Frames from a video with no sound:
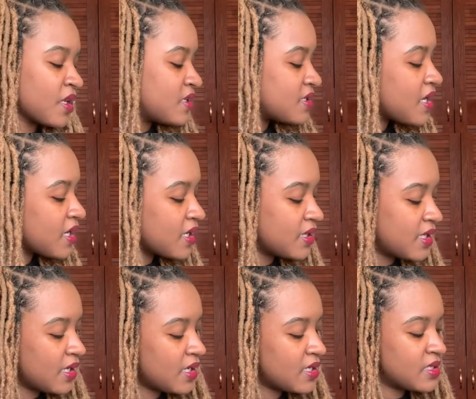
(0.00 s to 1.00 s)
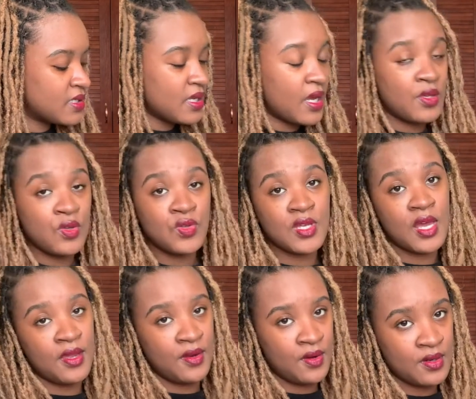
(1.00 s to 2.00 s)
Second thing is I use
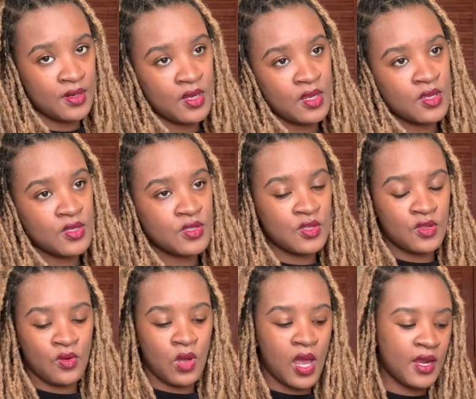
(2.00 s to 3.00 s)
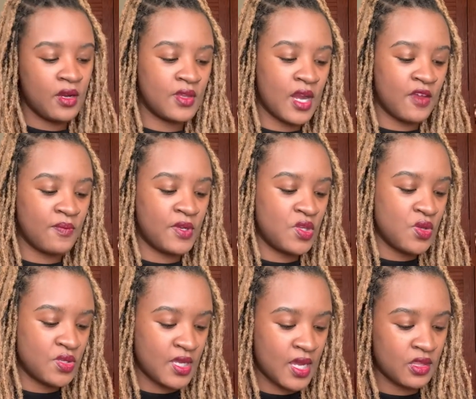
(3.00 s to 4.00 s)
iron. So the iron that I've been
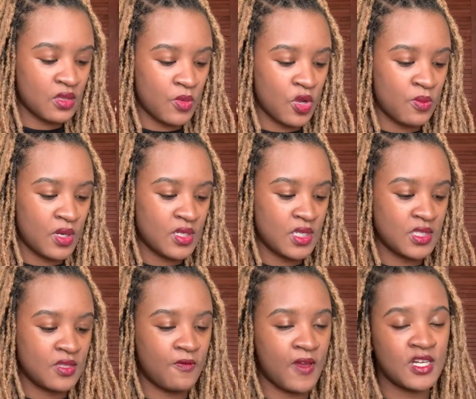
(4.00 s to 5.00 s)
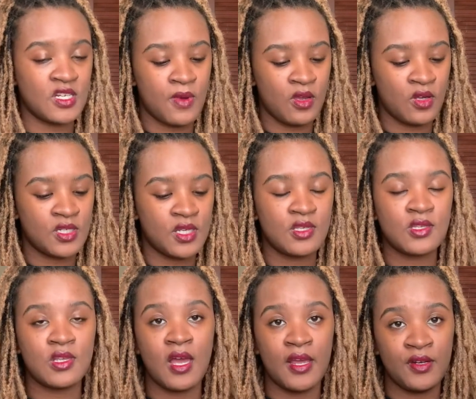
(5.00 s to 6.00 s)
using at the moment is the Vitabiotics
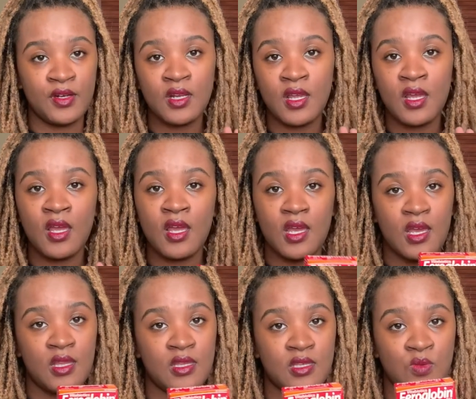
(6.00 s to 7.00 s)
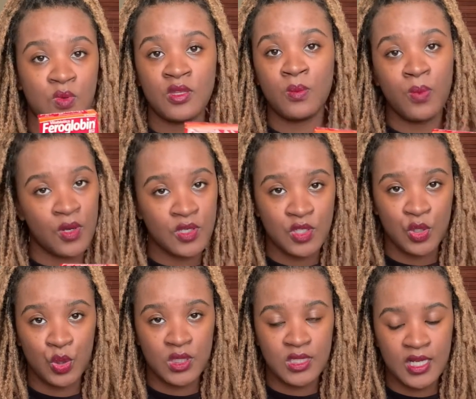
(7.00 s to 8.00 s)
iron, and this is what the box
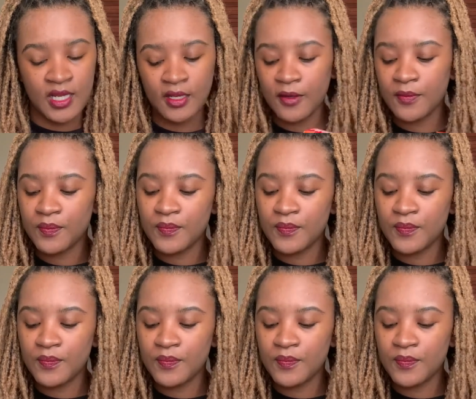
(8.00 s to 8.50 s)
looks like.